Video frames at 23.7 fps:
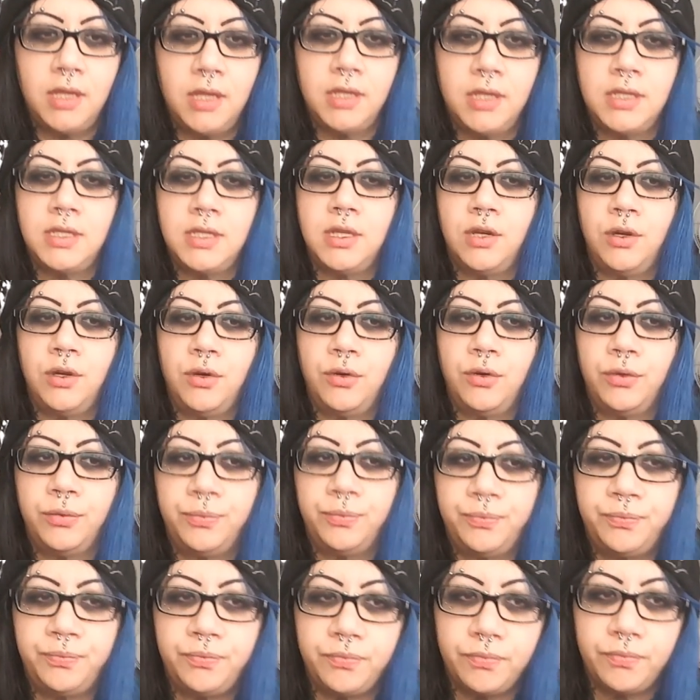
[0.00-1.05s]
So,
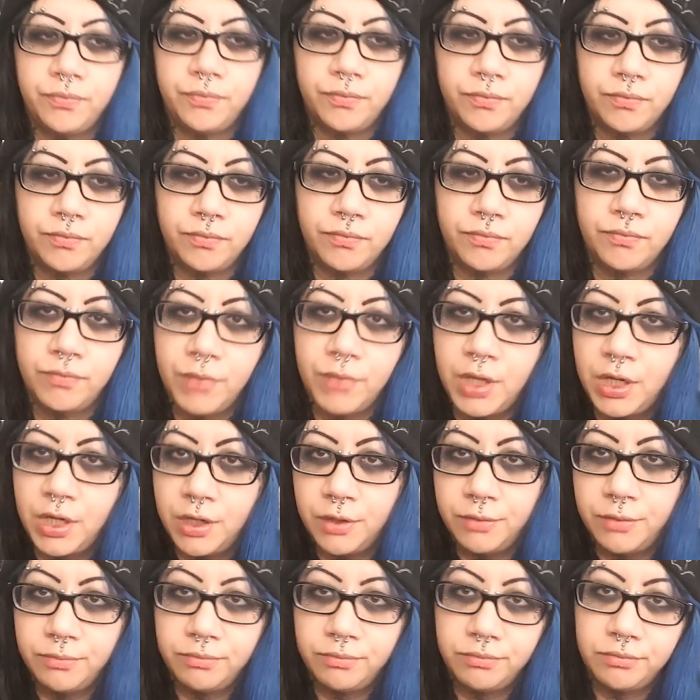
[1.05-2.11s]
you
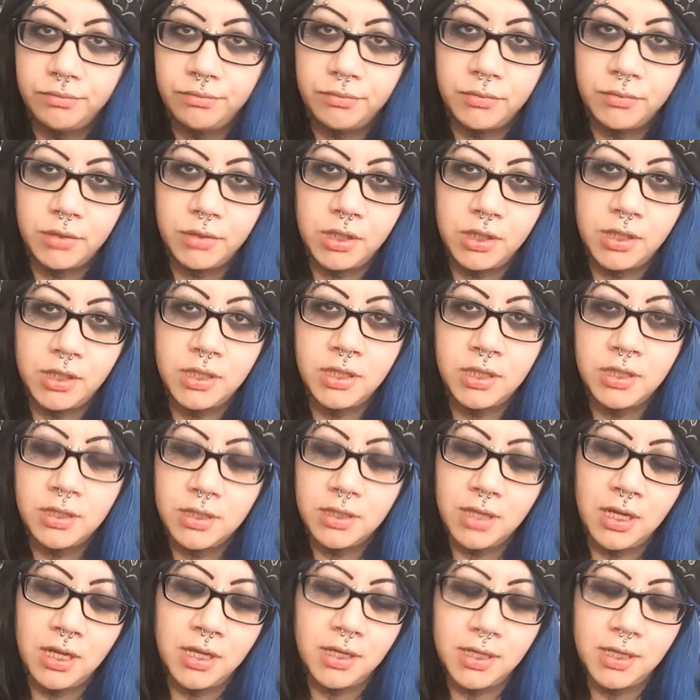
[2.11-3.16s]
know,
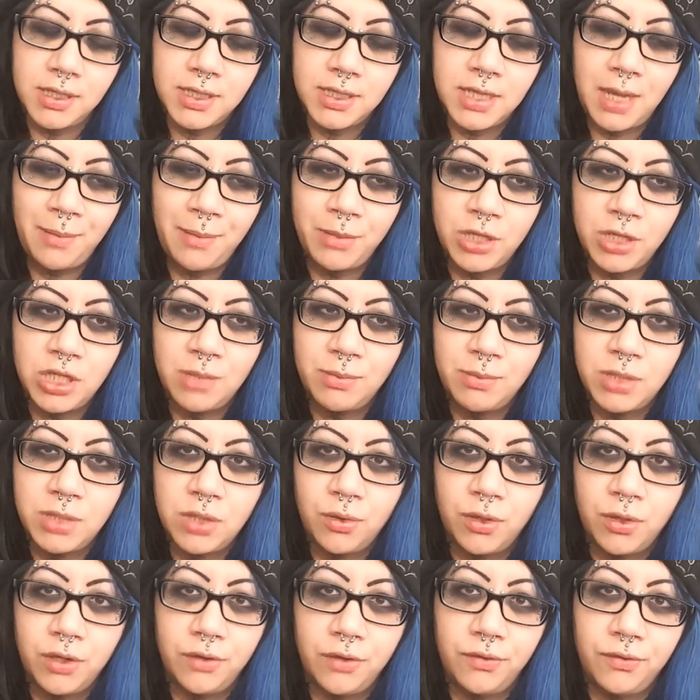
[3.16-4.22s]
uh, establish some
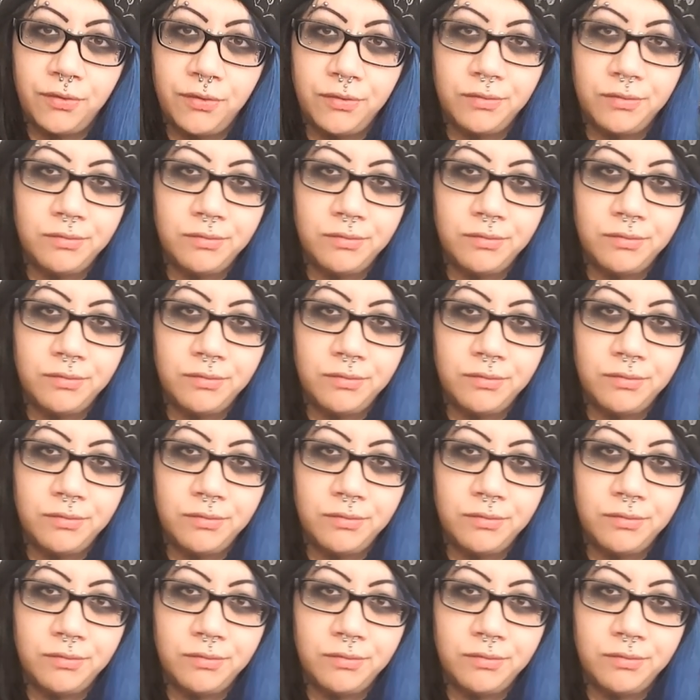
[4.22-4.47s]
sort of